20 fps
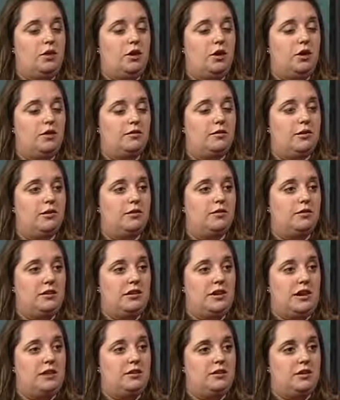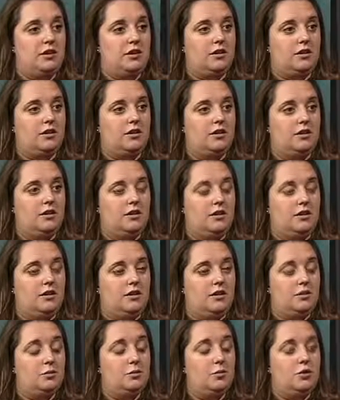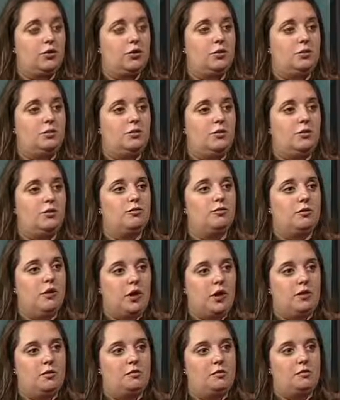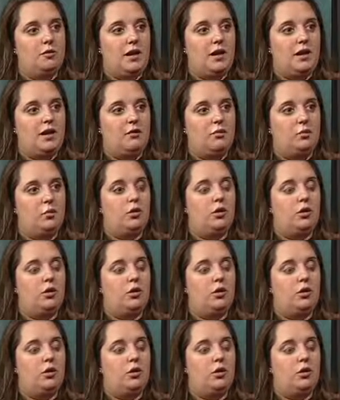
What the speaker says: All of our fantastic support groups are run by